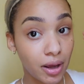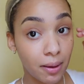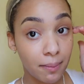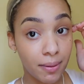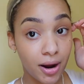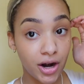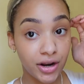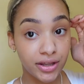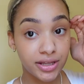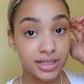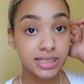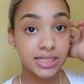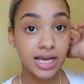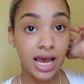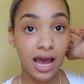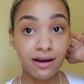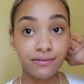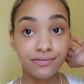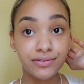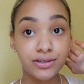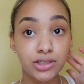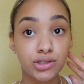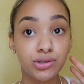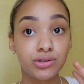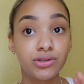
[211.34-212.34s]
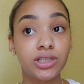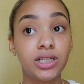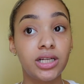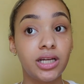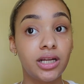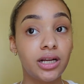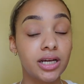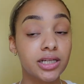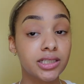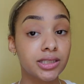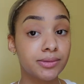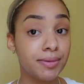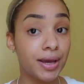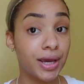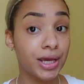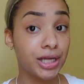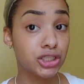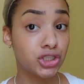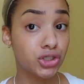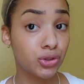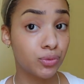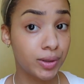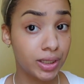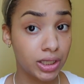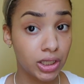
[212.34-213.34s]
a part of this catfish routine is making
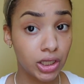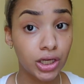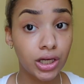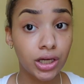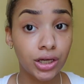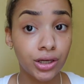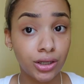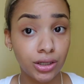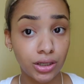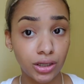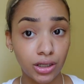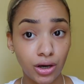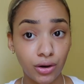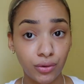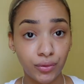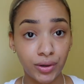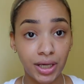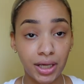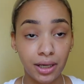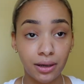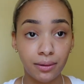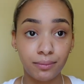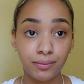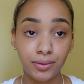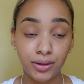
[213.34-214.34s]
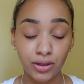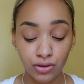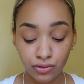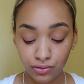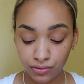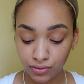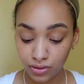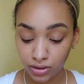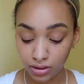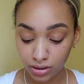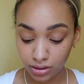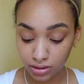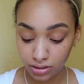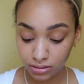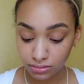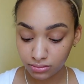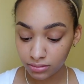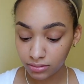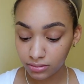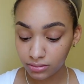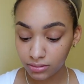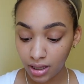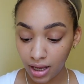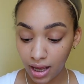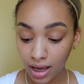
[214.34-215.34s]
sure we look glowy, beautiful,
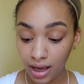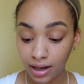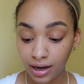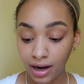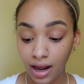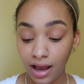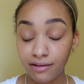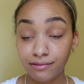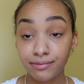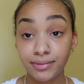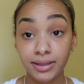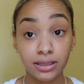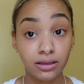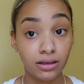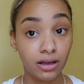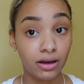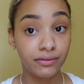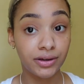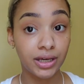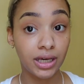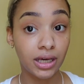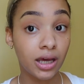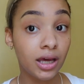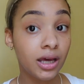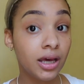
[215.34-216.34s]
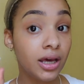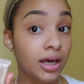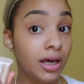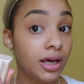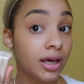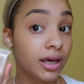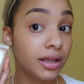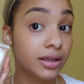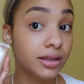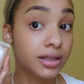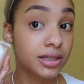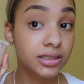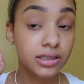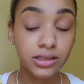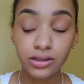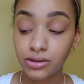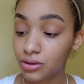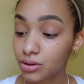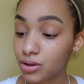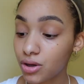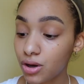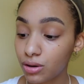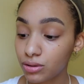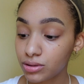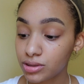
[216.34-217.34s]
and I've been loving this
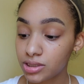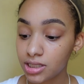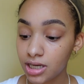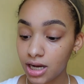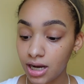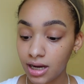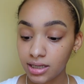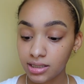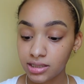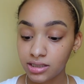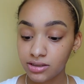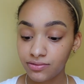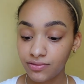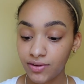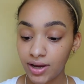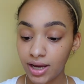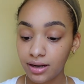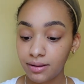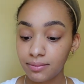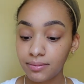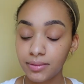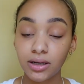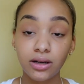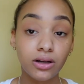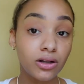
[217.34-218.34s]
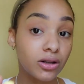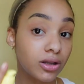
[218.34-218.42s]
little Kosas Vitamin